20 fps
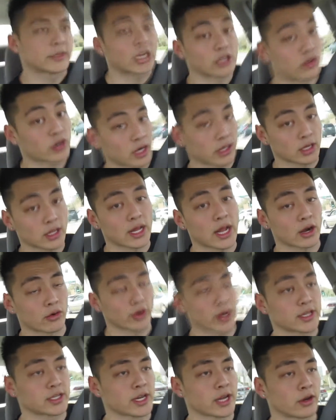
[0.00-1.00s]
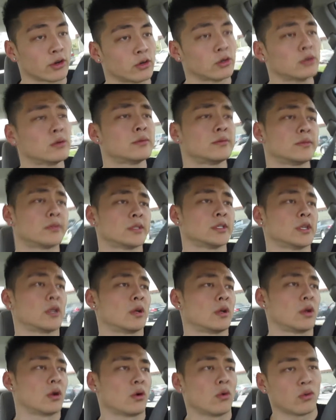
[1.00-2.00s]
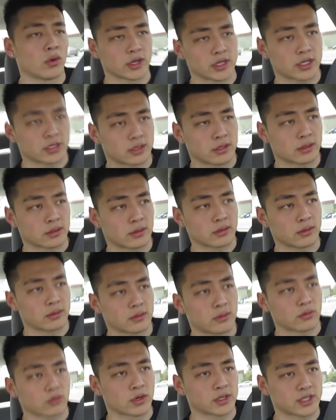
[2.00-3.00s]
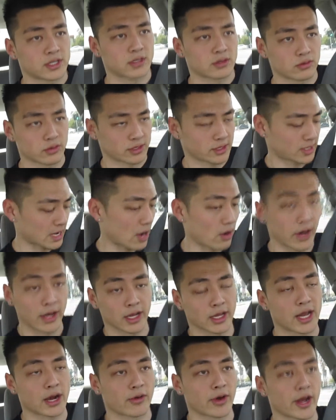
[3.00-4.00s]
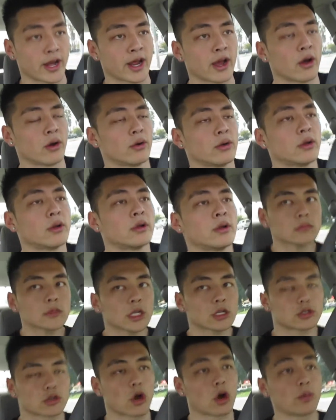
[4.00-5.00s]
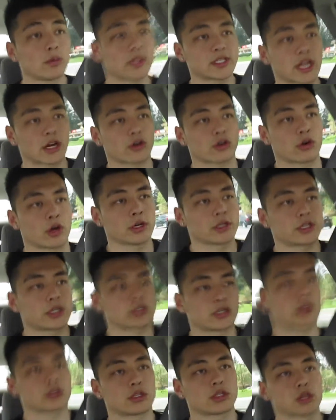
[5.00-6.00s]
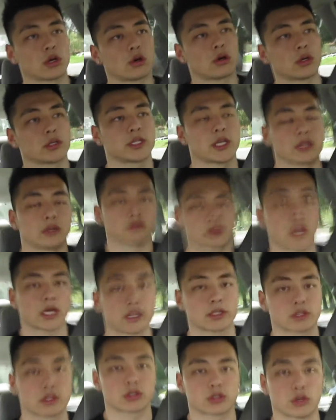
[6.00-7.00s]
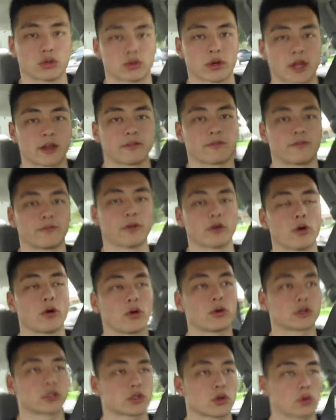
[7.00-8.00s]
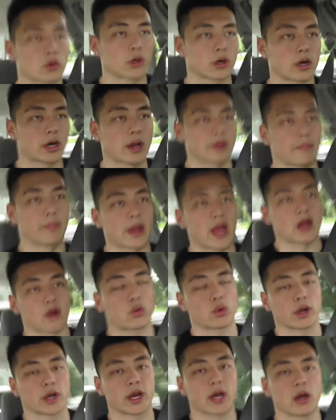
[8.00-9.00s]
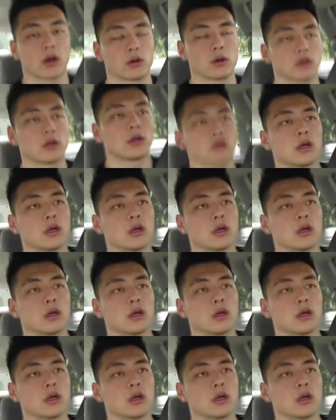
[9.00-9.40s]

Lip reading: not trying to look like a rectangle, which is how I look like right now. So almost at crunch, so I'll take you guys through a full shoulder and back workout.